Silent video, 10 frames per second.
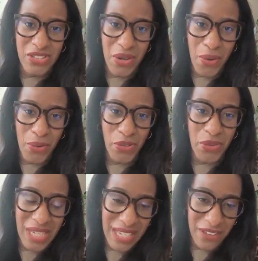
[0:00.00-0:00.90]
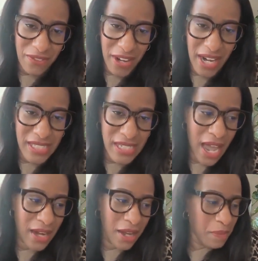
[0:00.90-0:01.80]
So you can get very
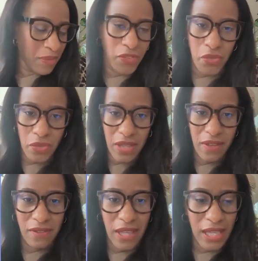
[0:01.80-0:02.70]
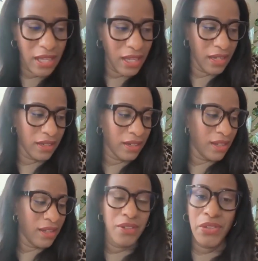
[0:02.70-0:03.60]
tied up if you live in
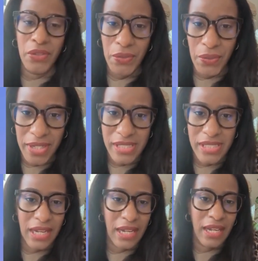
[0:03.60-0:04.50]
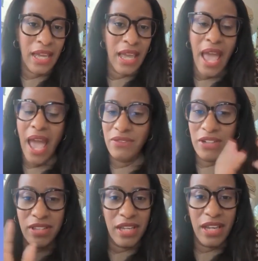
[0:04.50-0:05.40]
New York City.
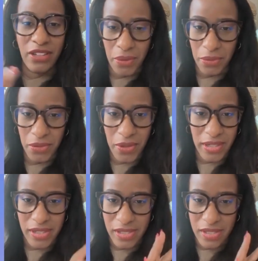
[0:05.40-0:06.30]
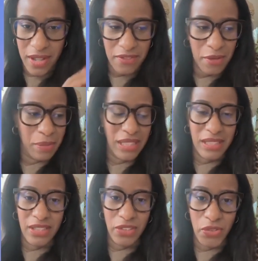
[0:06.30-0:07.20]
Everything in New Yorkers love them, but they
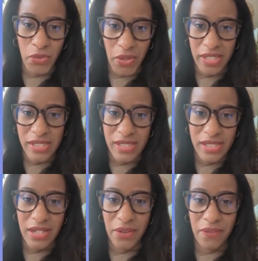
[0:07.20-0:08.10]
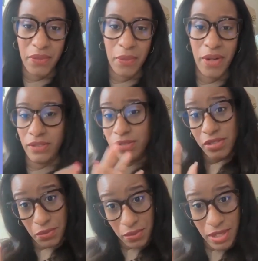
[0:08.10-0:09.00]
think New York is the center of the world.
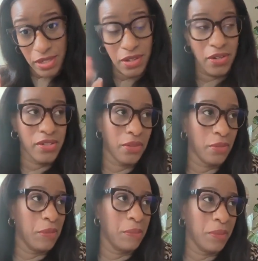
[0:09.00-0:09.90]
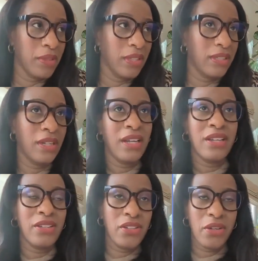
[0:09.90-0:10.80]
So do Londoners. So do people in,
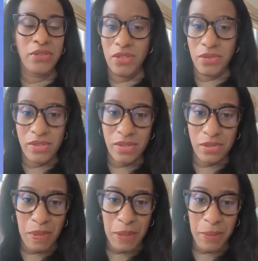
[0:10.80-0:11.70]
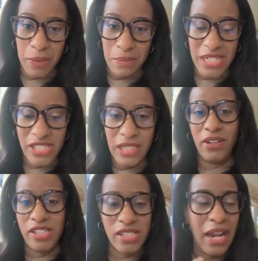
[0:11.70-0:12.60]
so do people in Beijing
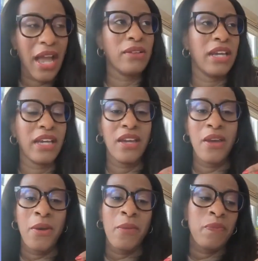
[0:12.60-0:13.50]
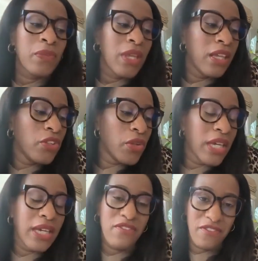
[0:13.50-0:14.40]
or Shanghai. Like you
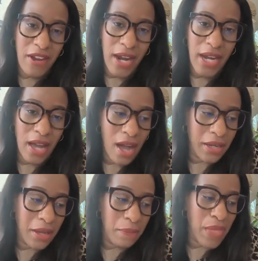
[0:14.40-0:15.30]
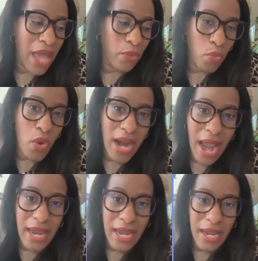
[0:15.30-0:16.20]
could get very caught up that where
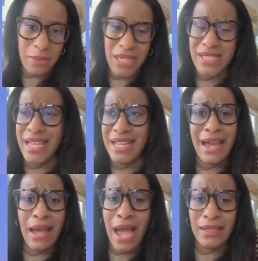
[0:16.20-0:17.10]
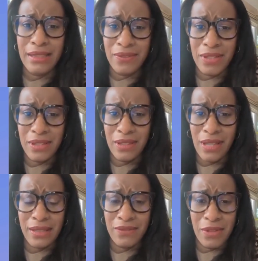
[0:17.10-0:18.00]
I am, and I live in
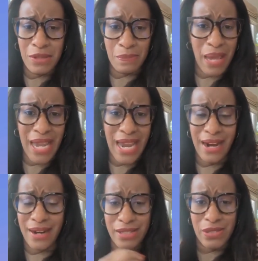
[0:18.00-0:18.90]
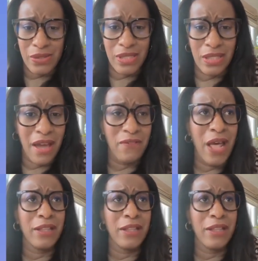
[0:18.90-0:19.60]
the Bay Area, so Silicon Valley.